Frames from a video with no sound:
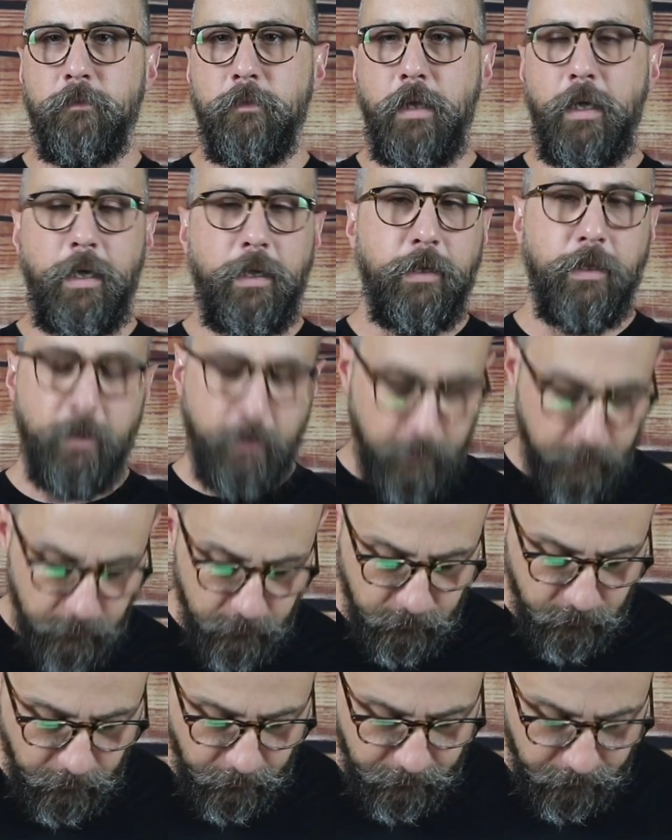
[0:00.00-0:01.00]
I think this
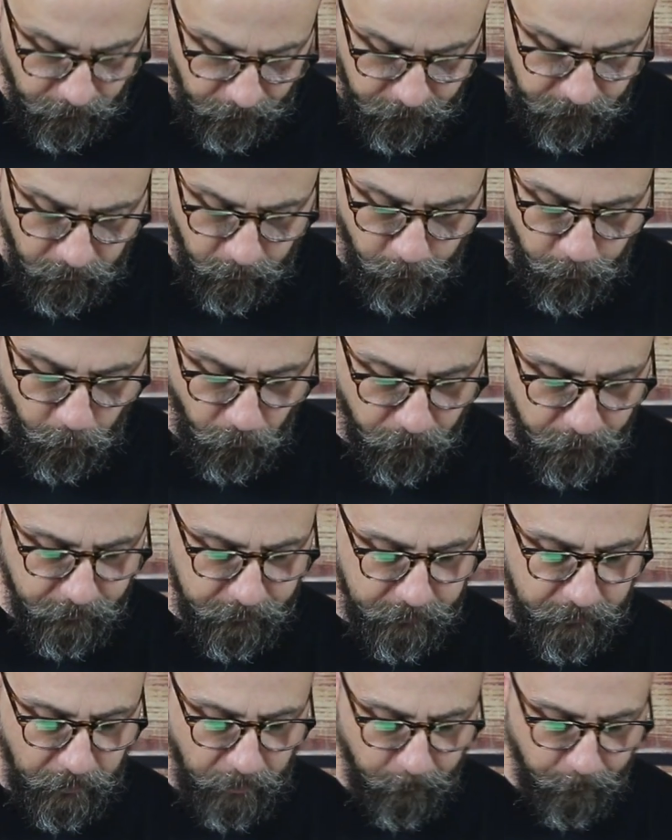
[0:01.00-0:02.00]
is just such an important
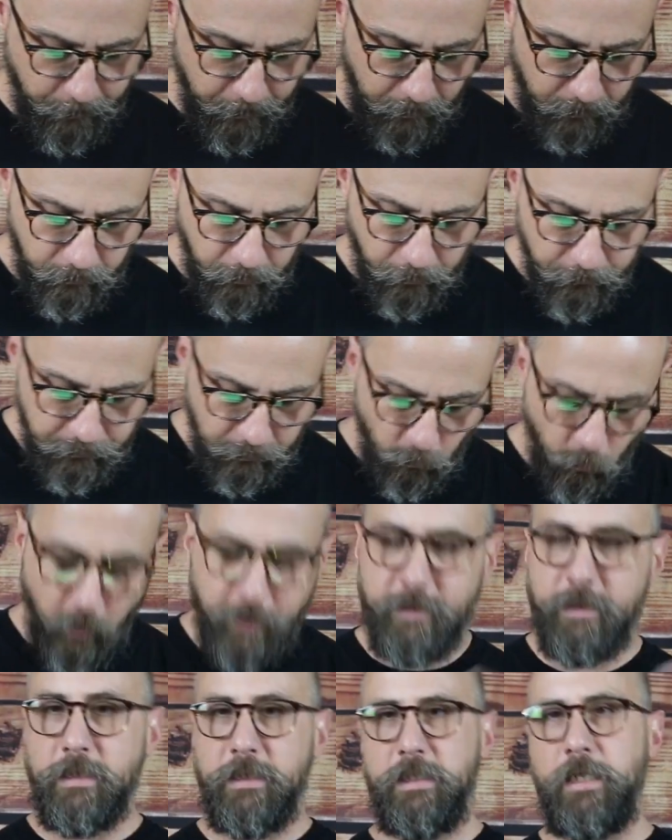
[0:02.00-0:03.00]
step. In closing,
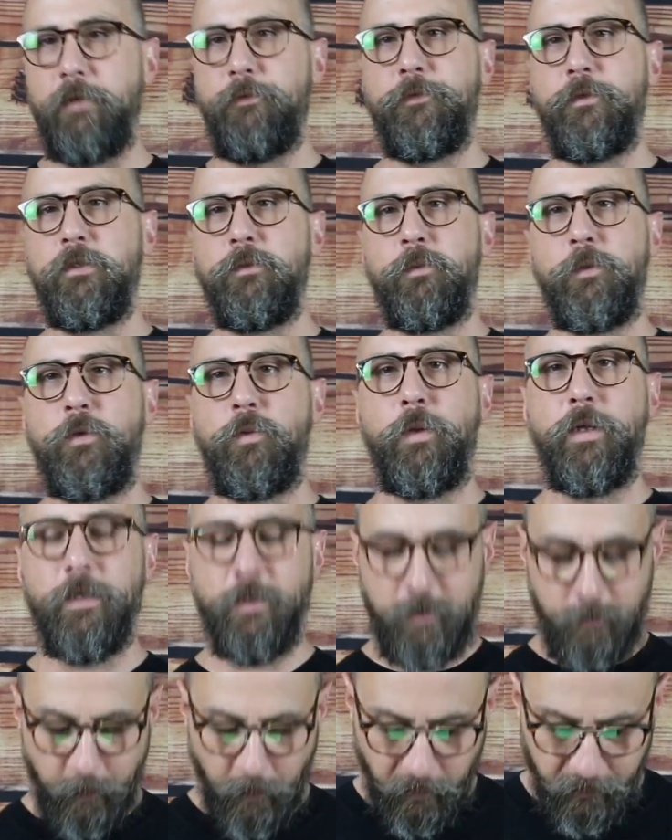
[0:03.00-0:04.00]
what's the difference between a
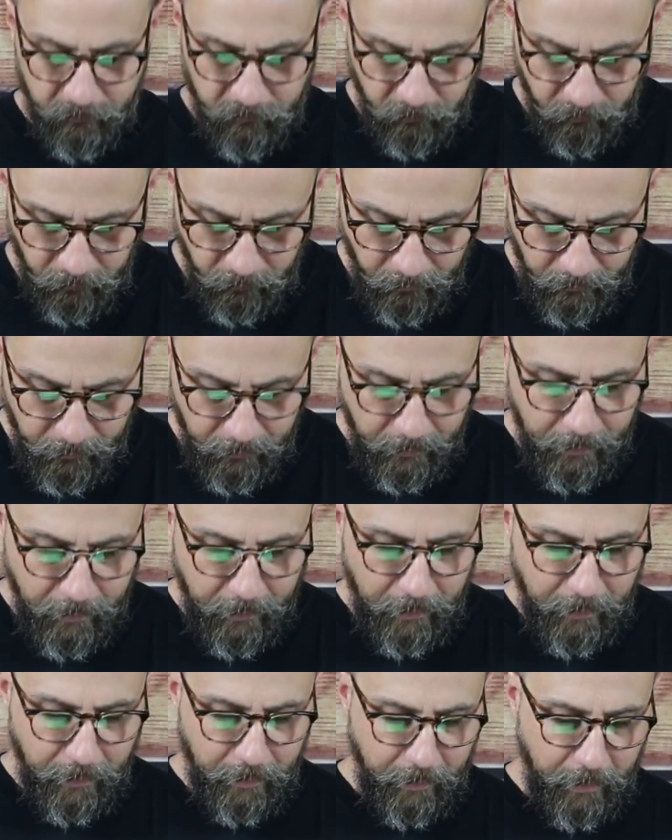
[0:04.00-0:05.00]
sponsor
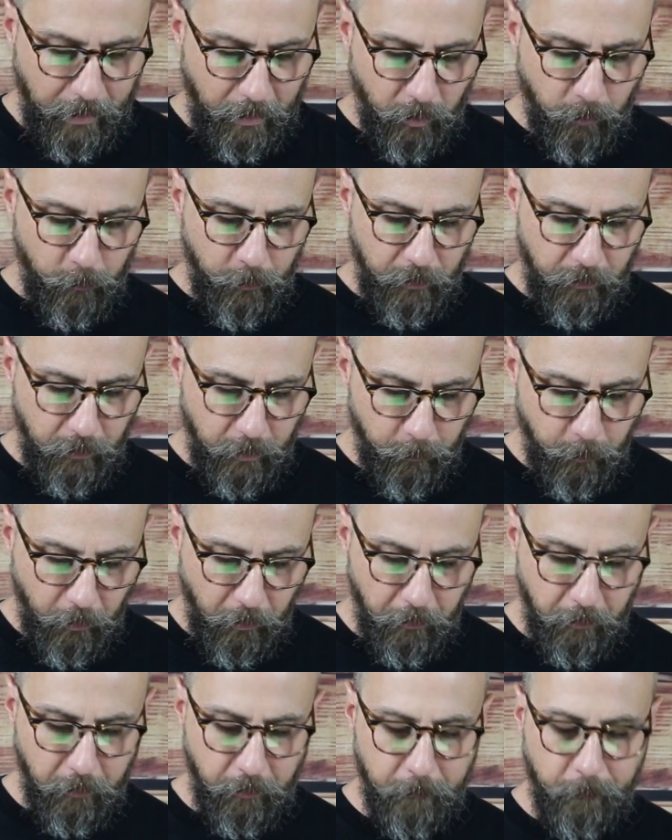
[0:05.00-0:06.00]
and accountability
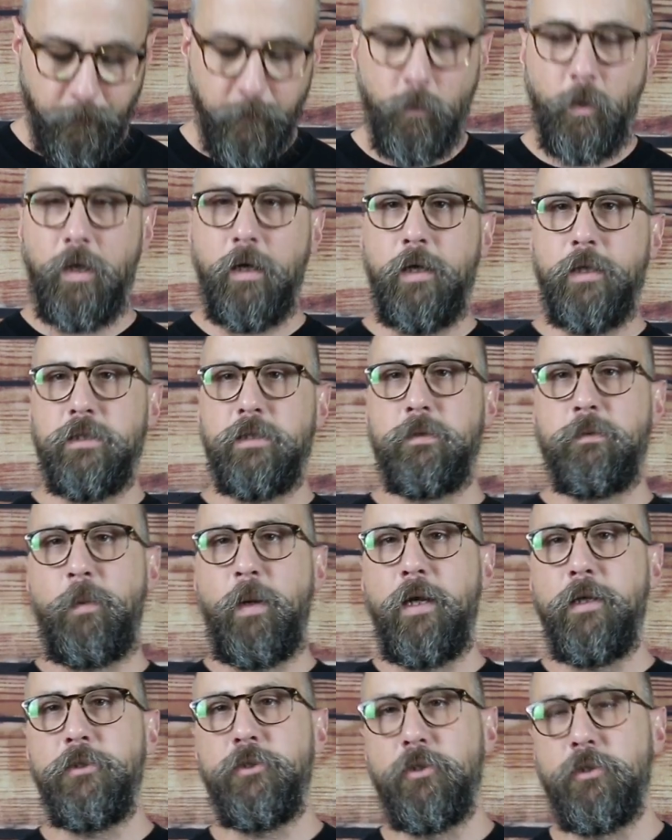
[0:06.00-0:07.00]
partner? Well, a
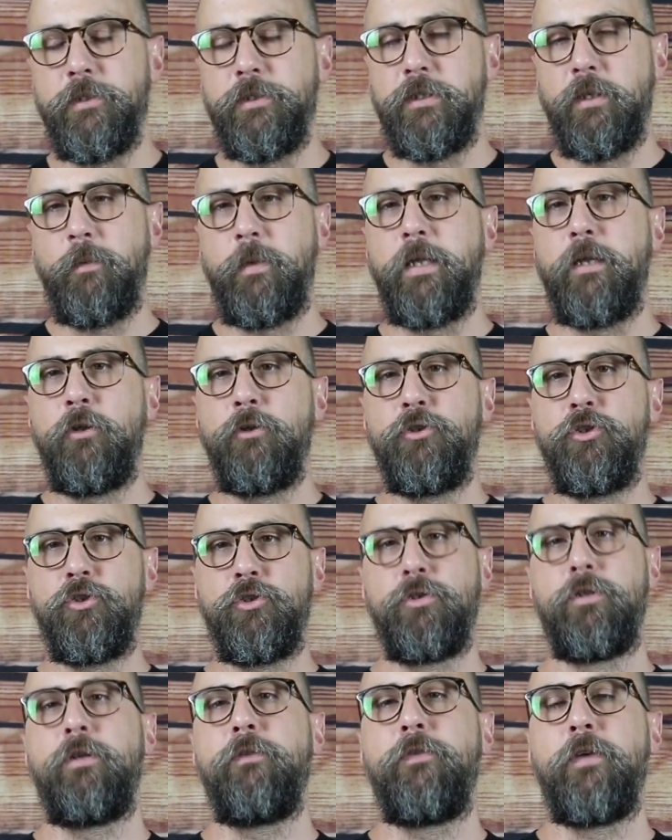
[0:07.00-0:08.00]
sponsor is somebody who
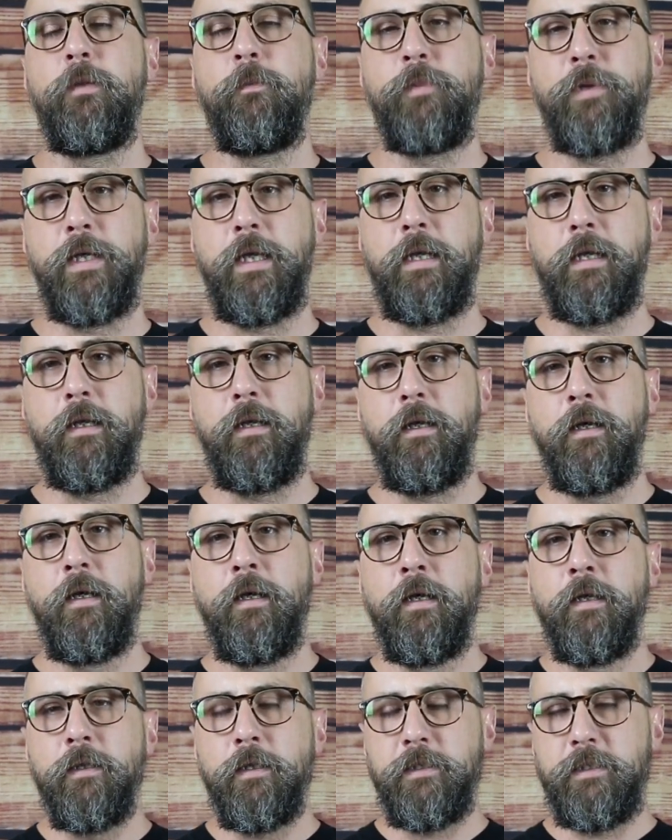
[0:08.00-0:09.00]
should have completed
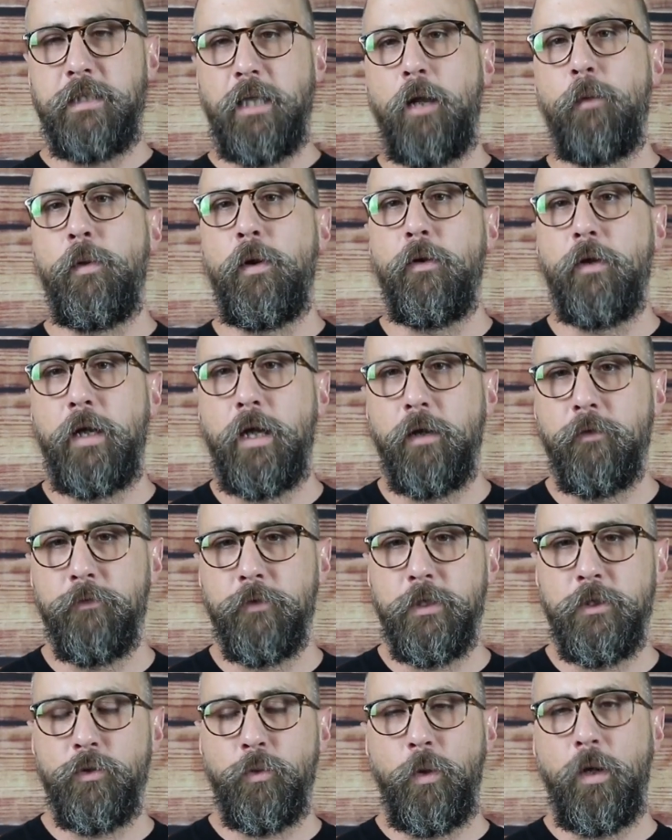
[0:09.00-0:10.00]
the Celebrate
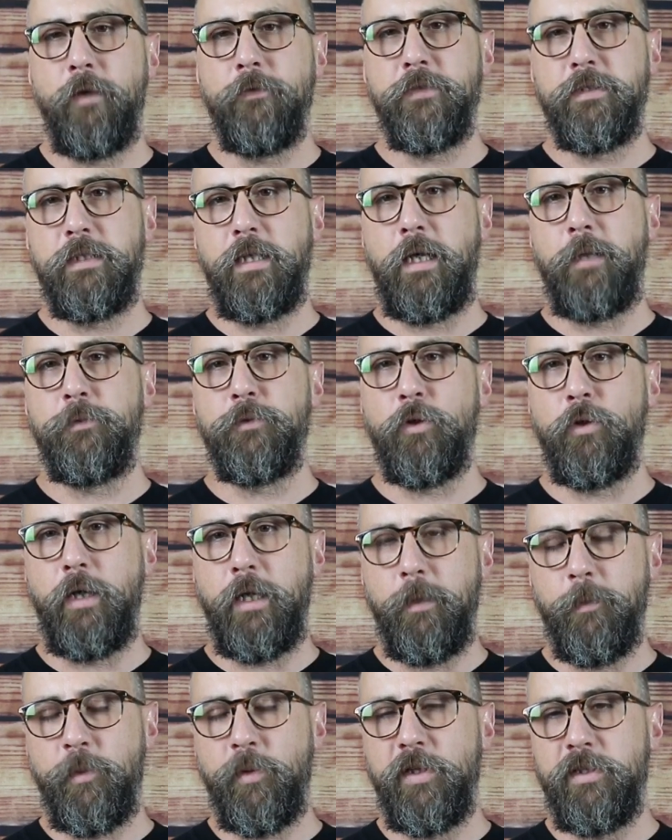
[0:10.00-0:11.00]
Recovery 12 steps or
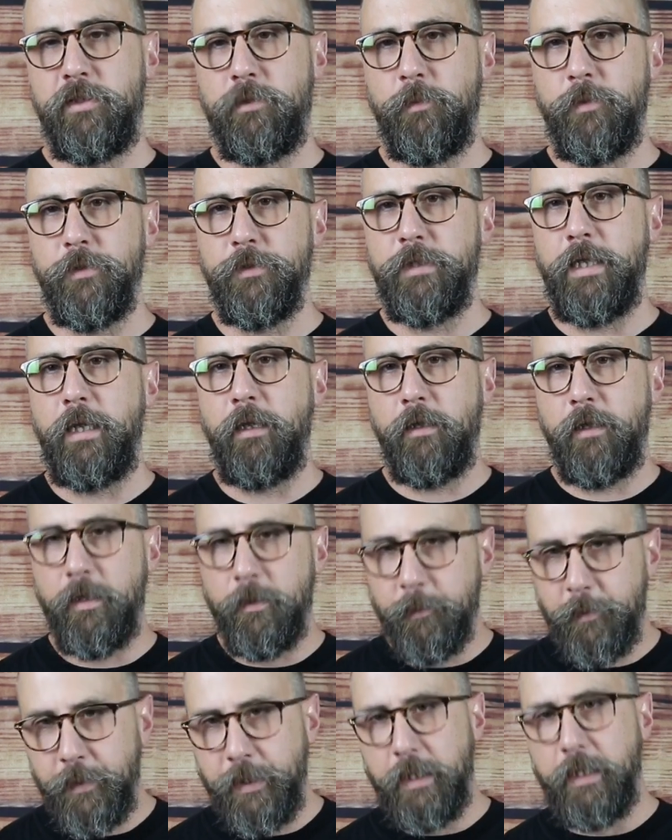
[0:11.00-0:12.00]
8 principles and
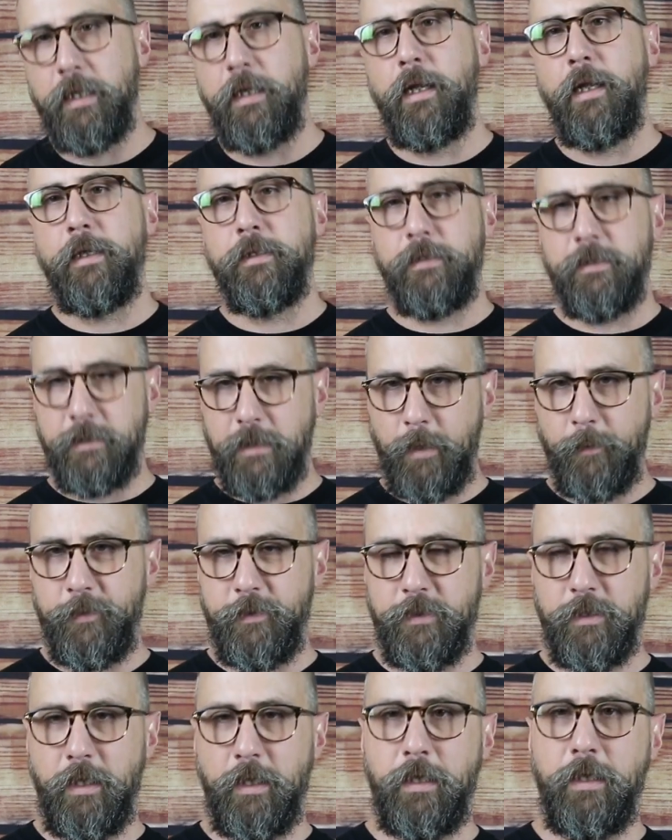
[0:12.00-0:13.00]
completed a step
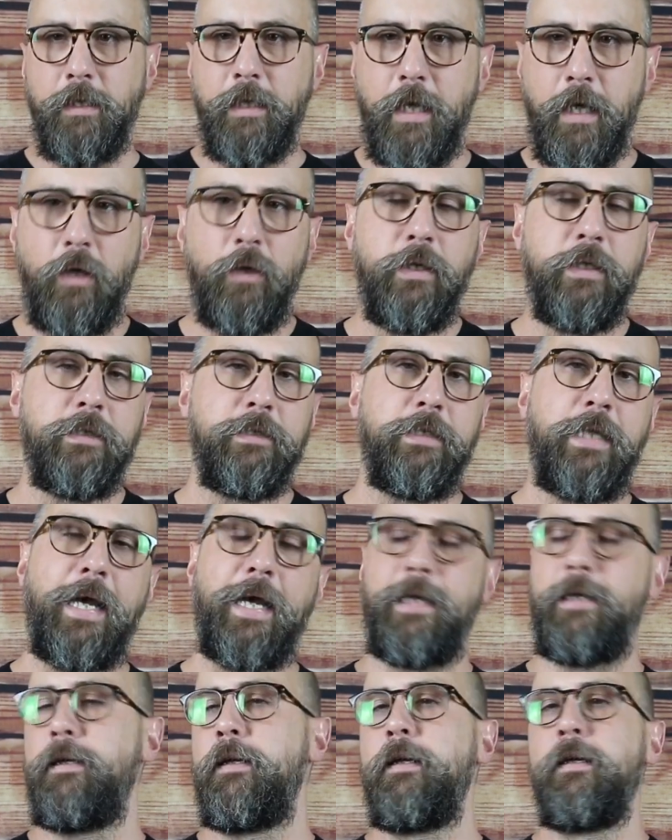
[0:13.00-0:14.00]
study. Now, is
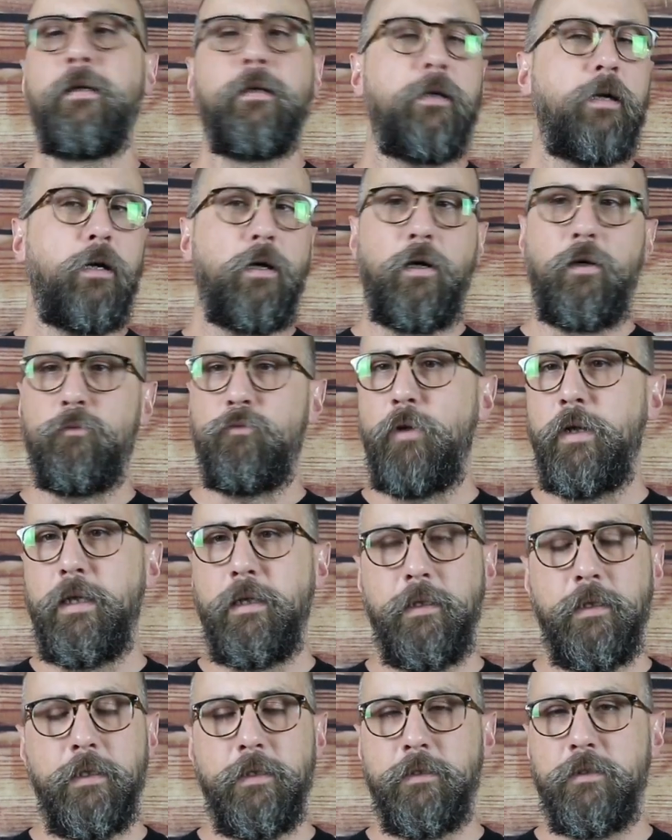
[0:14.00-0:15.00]
that
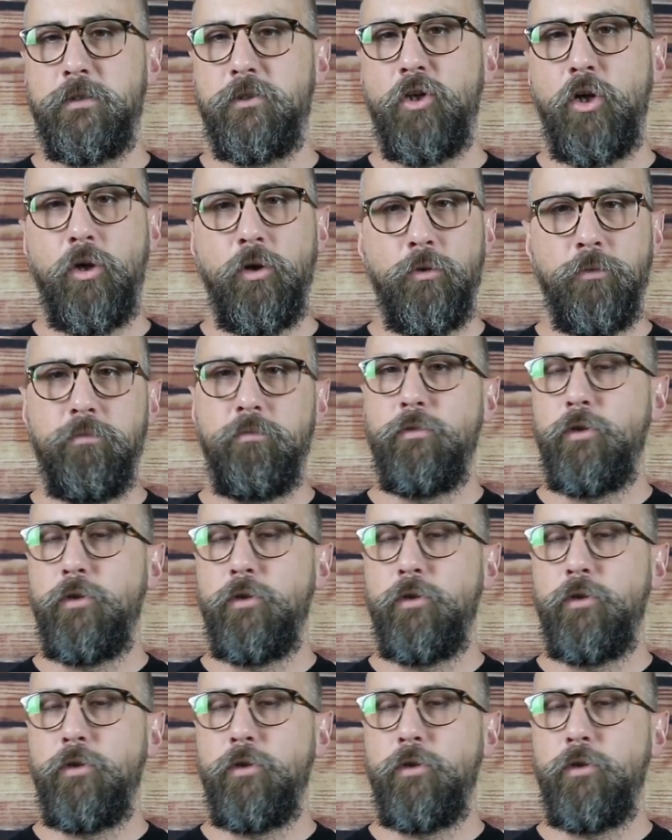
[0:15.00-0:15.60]
written in stone?